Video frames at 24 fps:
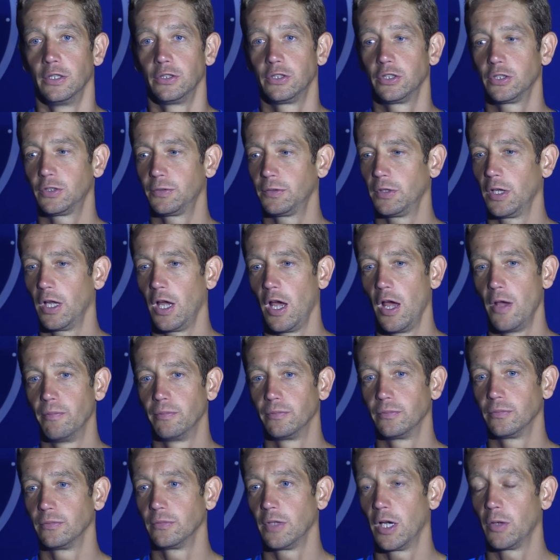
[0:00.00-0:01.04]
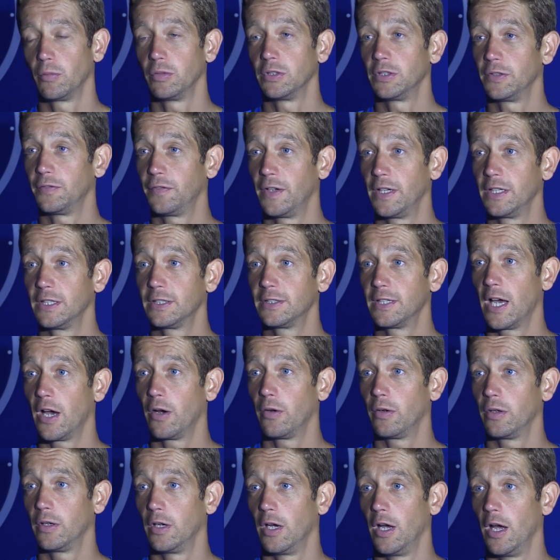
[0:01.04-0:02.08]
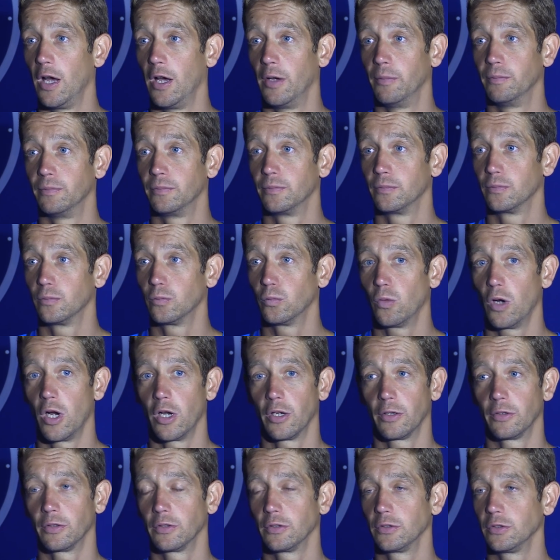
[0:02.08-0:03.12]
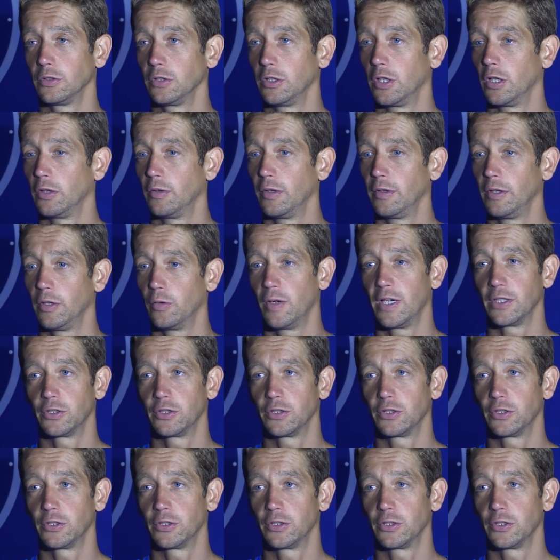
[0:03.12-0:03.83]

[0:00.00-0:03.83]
Just help the defenders out, work, you know, little